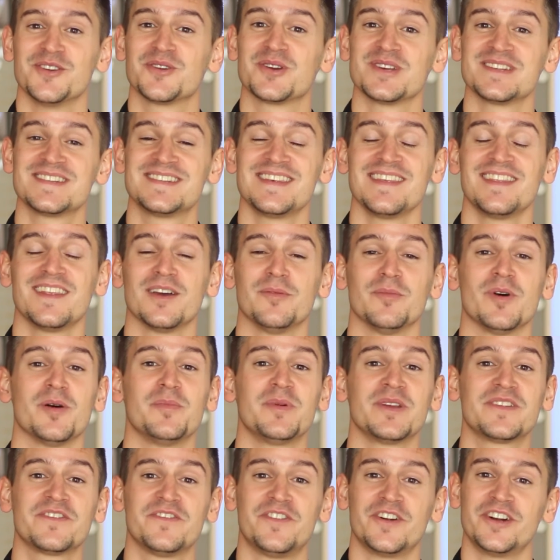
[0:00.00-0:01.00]
You can see them a
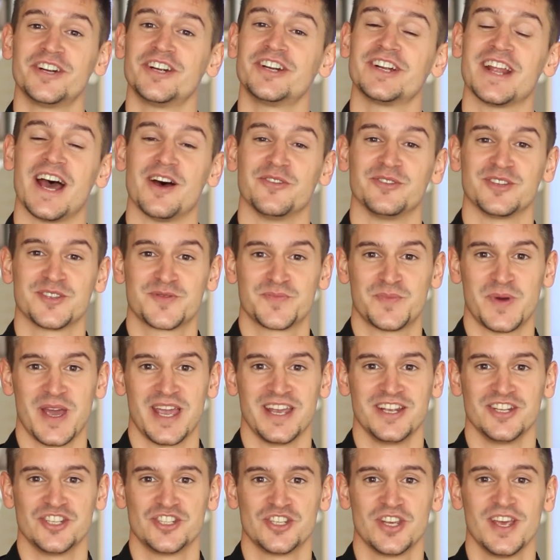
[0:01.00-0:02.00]
bit further down this
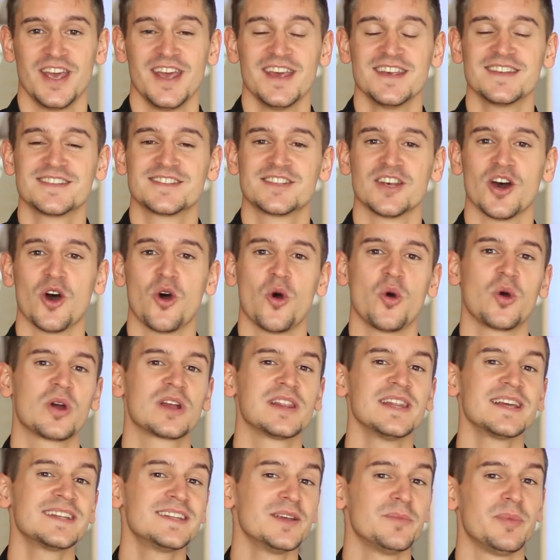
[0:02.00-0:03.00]
page. So
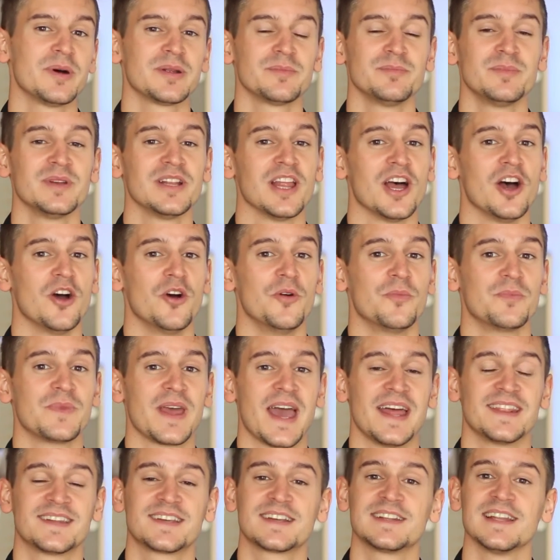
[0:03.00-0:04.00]
click the button below
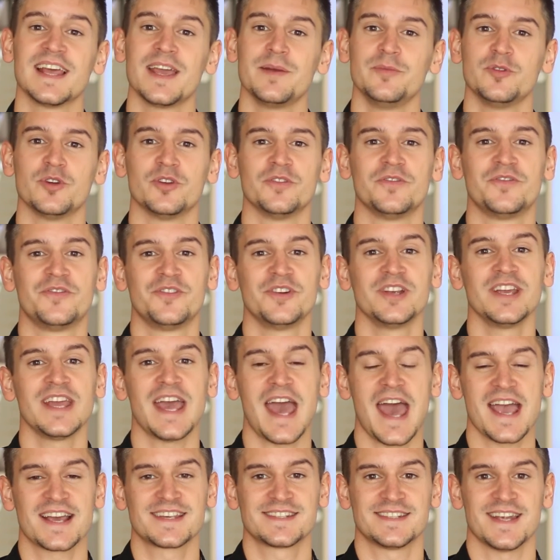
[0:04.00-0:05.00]
and claim your
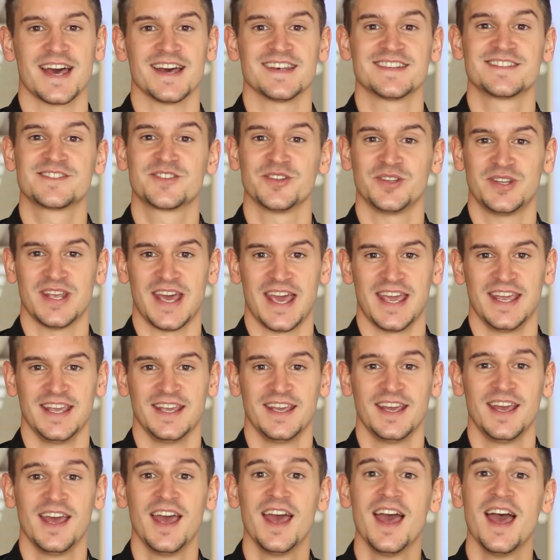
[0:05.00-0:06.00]
free access
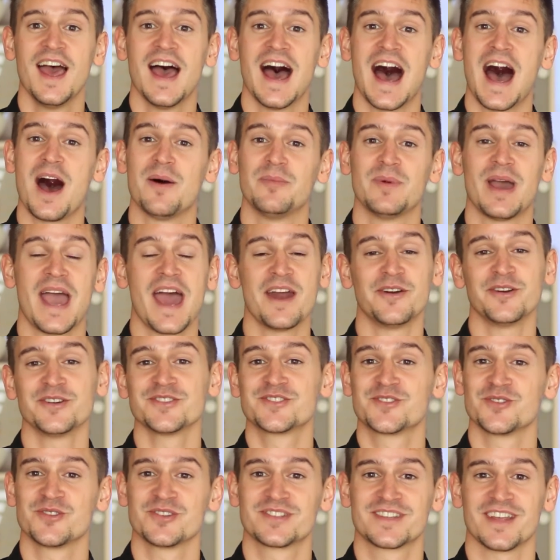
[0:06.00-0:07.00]
today. I'm
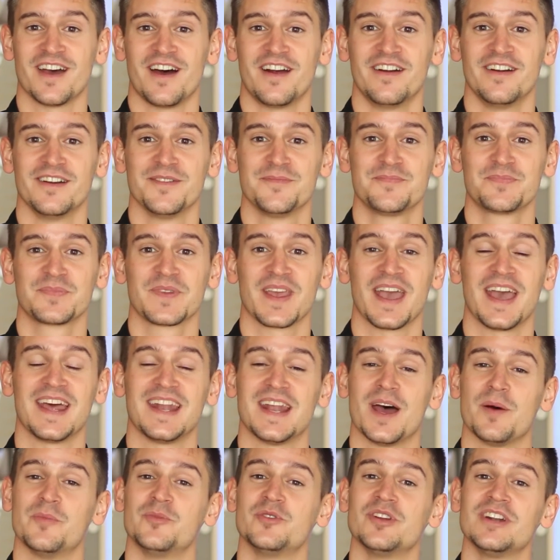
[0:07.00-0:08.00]
Aaron Sustar,
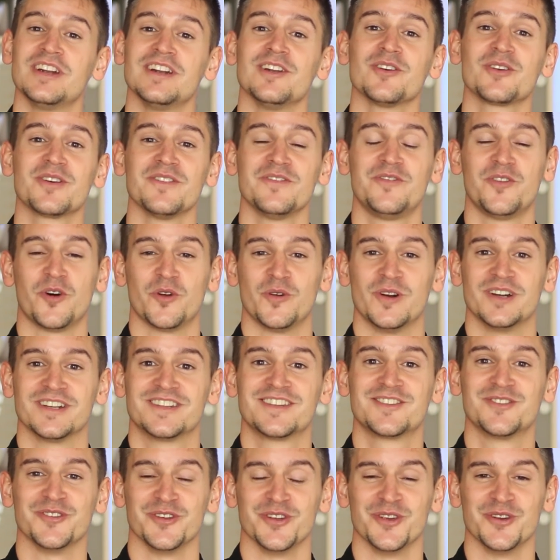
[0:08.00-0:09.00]
and I'm really looking
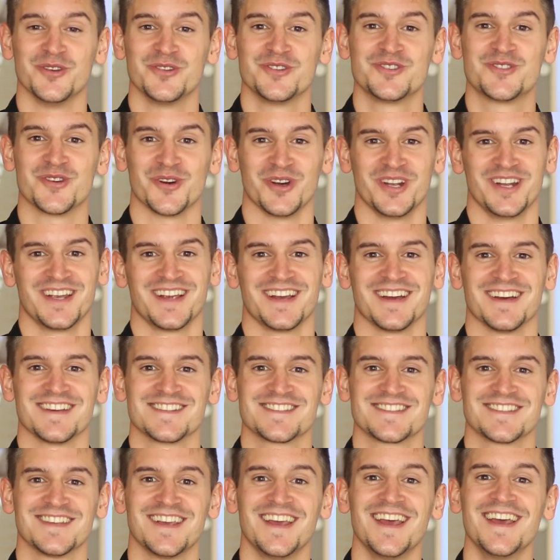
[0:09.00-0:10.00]
forward to you joining
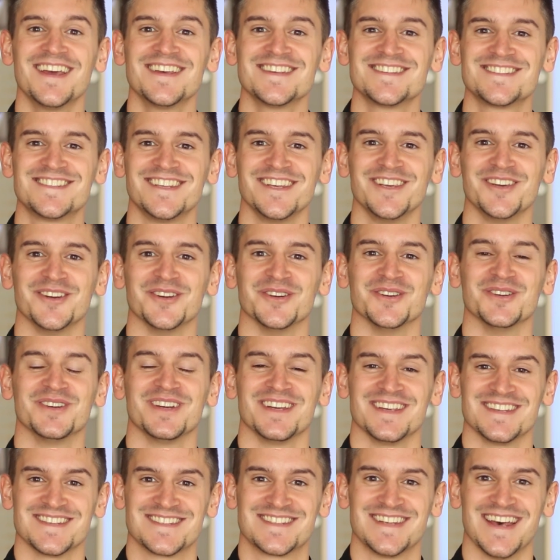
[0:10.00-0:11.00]
us. See you
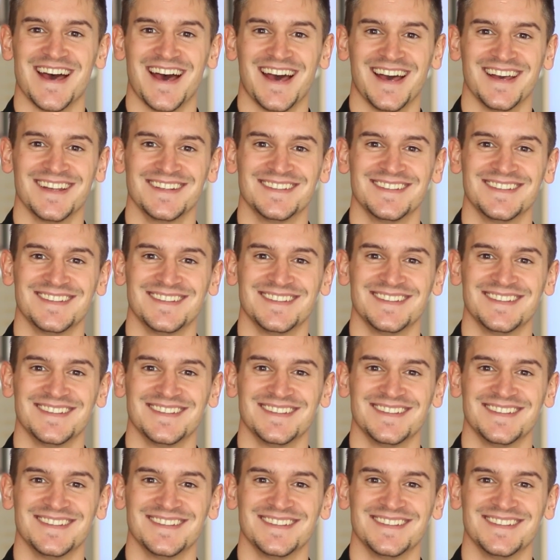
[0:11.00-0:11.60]
inside.